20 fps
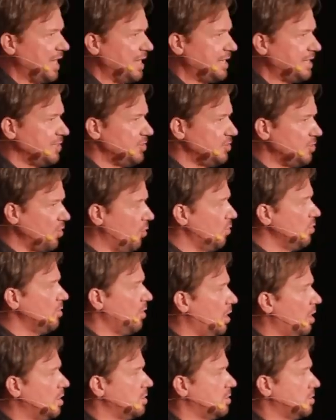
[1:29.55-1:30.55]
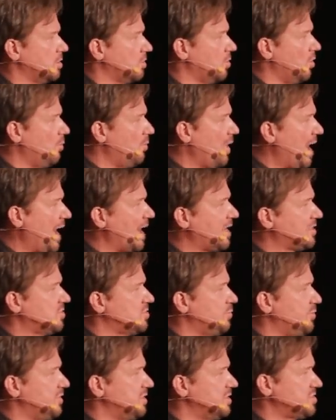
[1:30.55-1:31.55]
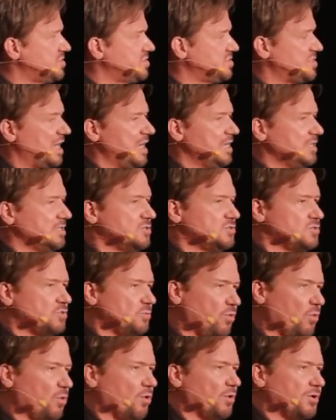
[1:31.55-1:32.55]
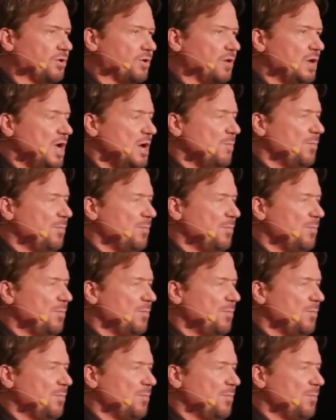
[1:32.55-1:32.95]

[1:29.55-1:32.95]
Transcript: I can no longer go back to be a silent supporter,